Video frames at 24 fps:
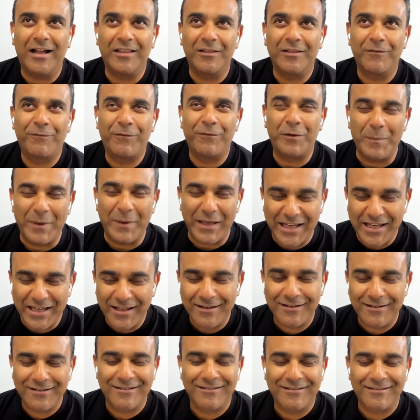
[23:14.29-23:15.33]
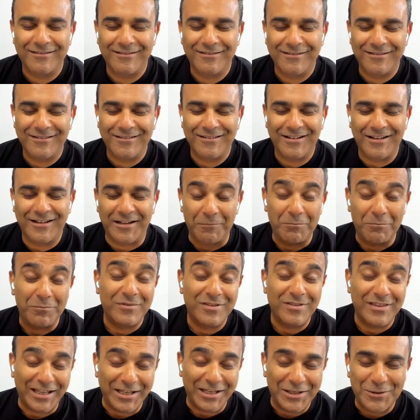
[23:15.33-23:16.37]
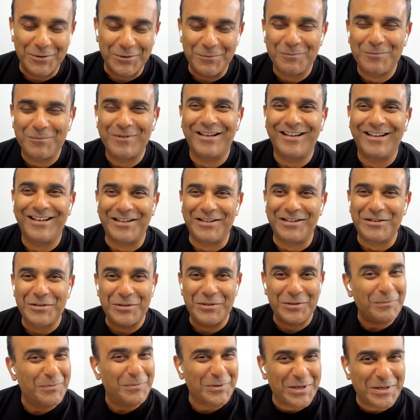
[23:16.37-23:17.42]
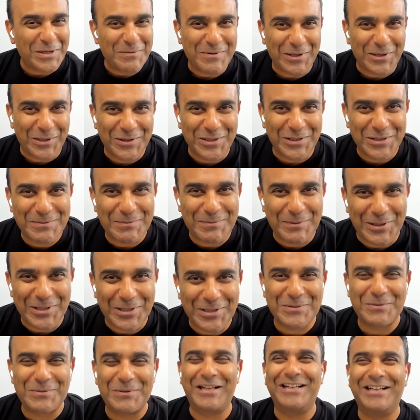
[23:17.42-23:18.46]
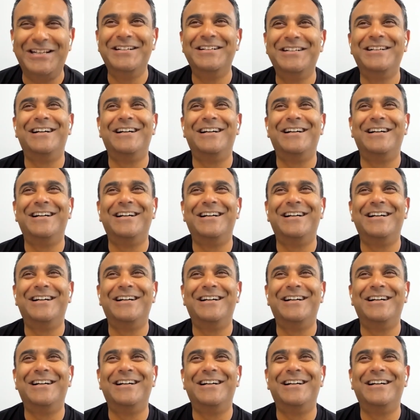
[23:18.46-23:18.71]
For me, thank you. You're putting me on the spot as well.